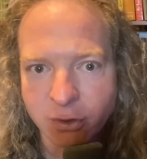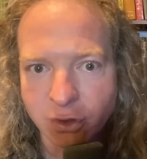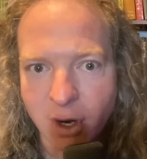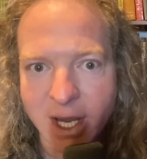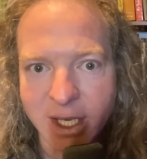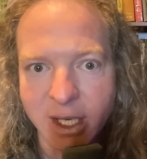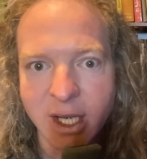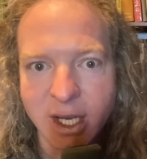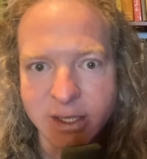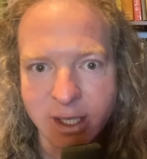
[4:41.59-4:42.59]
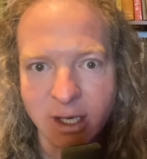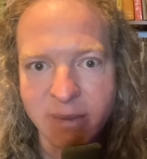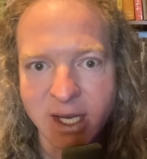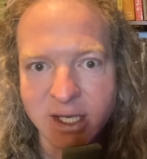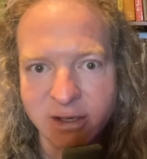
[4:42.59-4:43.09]
Try it. It's going to
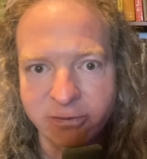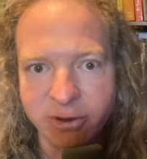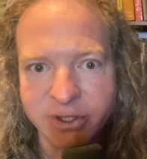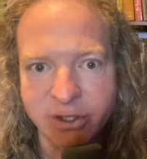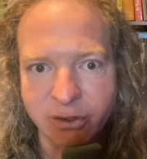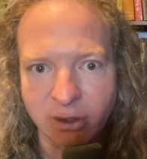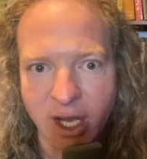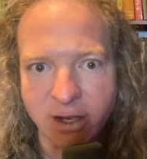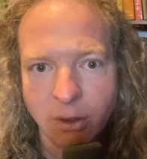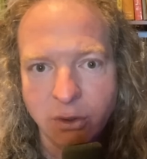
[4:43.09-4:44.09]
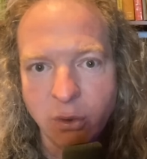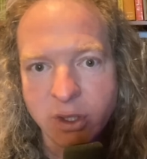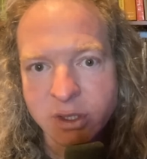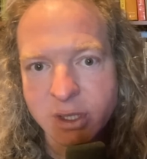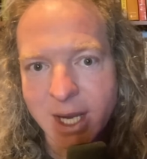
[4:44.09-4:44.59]
make a difference in your life. You
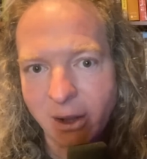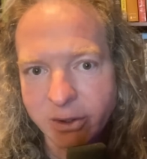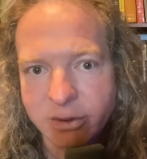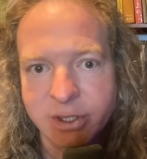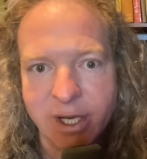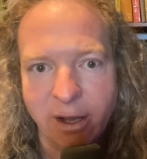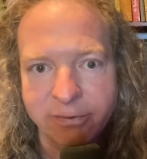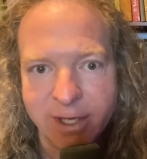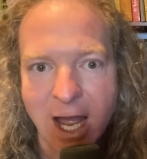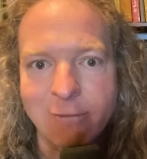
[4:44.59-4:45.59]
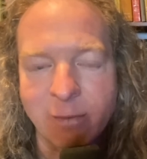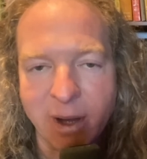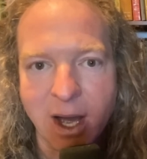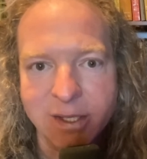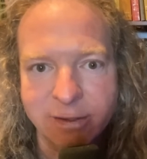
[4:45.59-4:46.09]
can tell yourself to have a
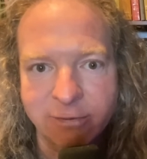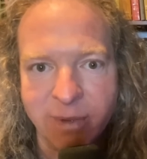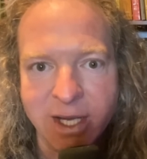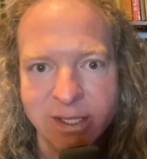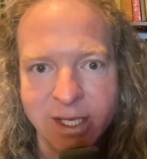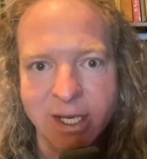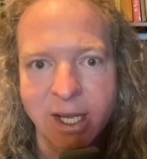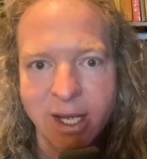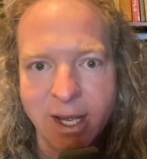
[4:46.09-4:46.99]
positive mindset.